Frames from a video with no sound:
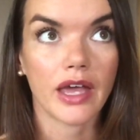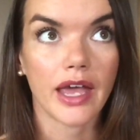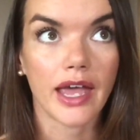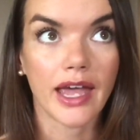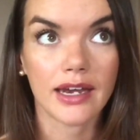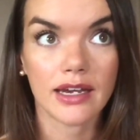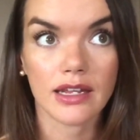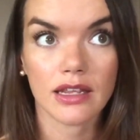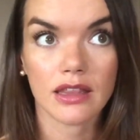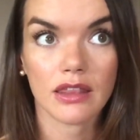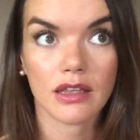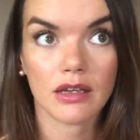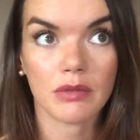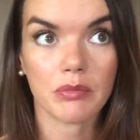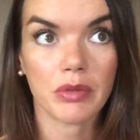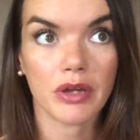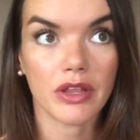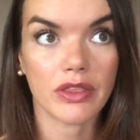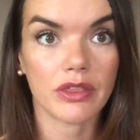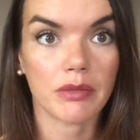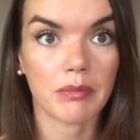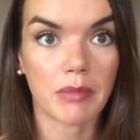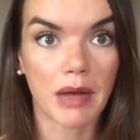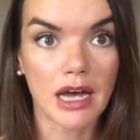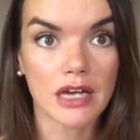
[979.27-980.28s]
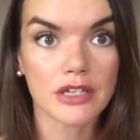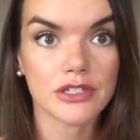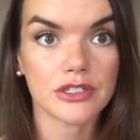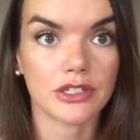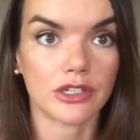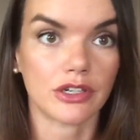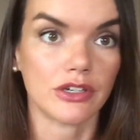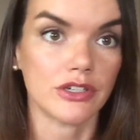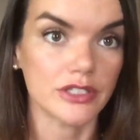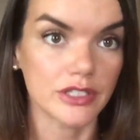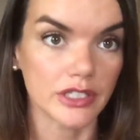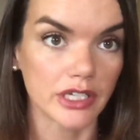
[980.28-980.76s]
anything but the
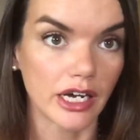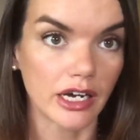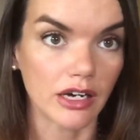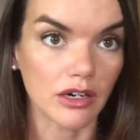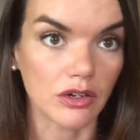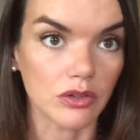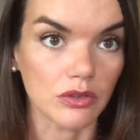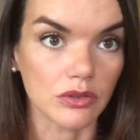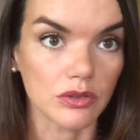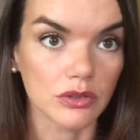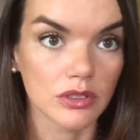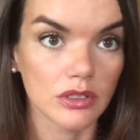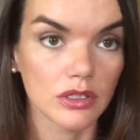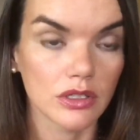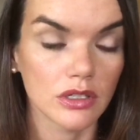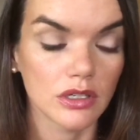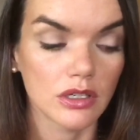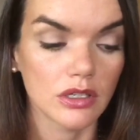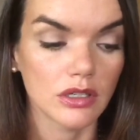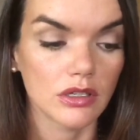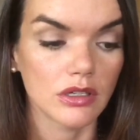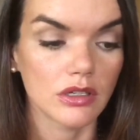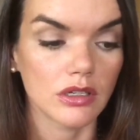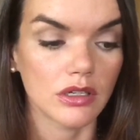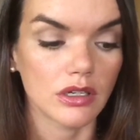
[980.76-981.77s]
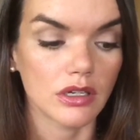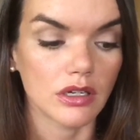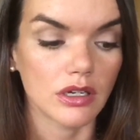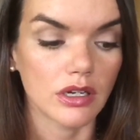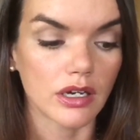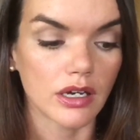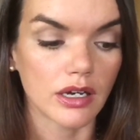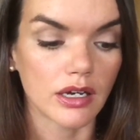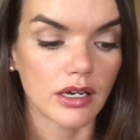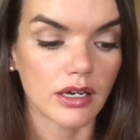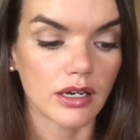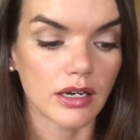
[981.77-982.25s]
masters now,
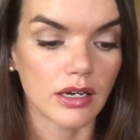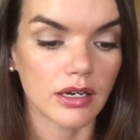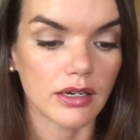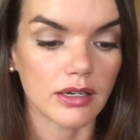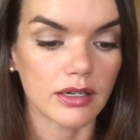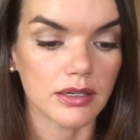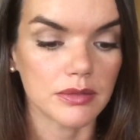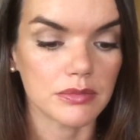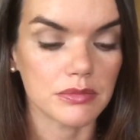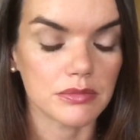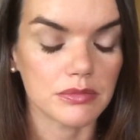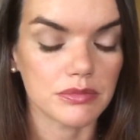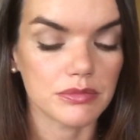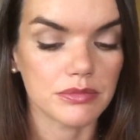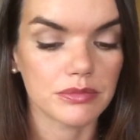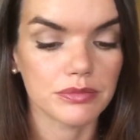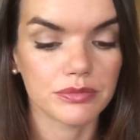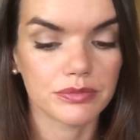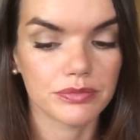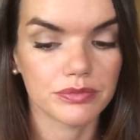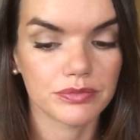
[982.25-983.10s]
and